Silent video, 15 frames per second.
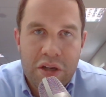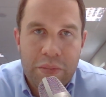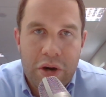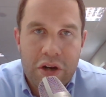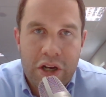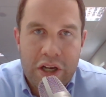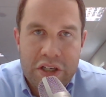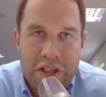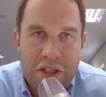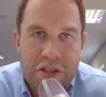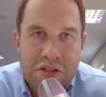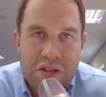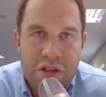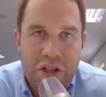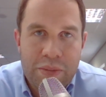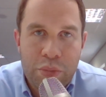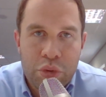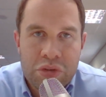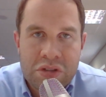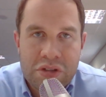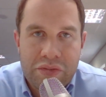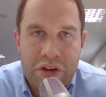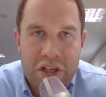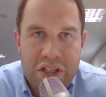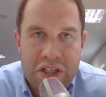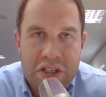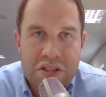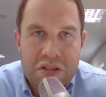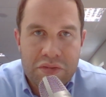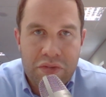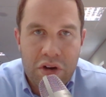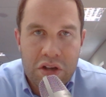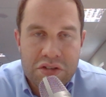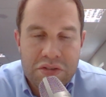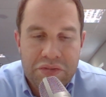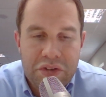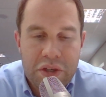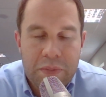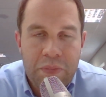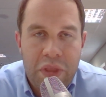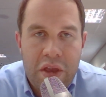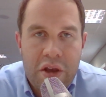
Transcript: about ideas and the importance of ideas and philosophy.